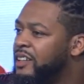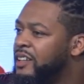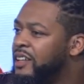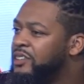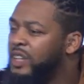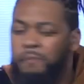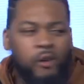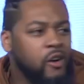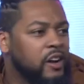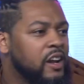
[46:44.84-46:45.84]

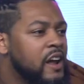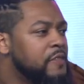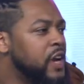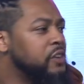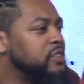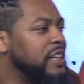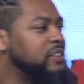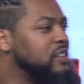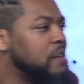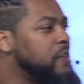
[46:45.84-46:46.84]
Support. There are
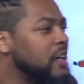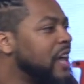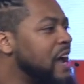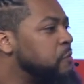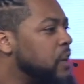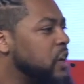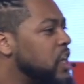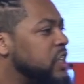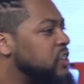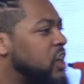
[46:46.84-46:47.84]
seasons of your life where you are
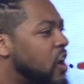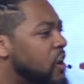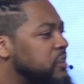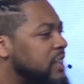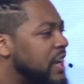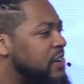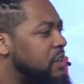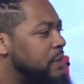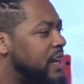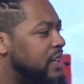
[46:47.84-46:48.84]
just called to carry the
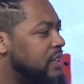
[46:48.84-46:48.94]
bed.